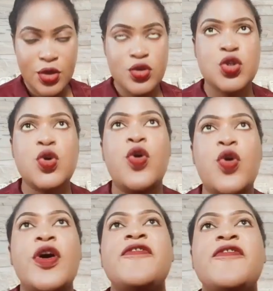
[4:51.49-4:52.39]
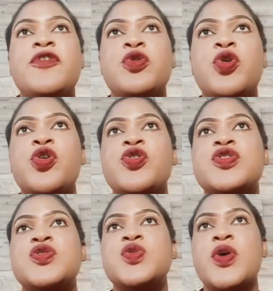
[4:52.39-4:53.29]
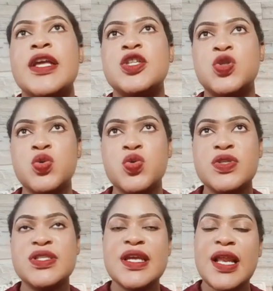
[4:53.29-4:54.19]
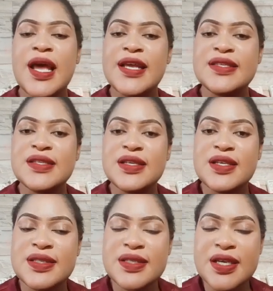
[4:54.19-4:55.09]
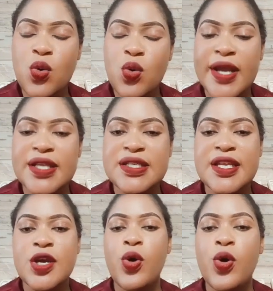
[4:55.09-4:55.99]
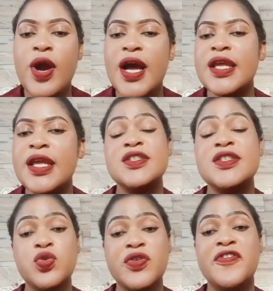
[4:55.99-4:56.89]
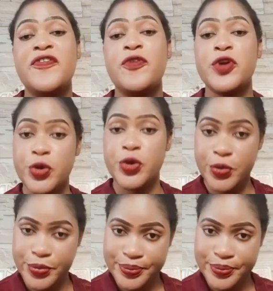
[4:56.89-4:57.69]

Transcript: So if you know you're so into skin lightening, skin whitening, organic is not for you.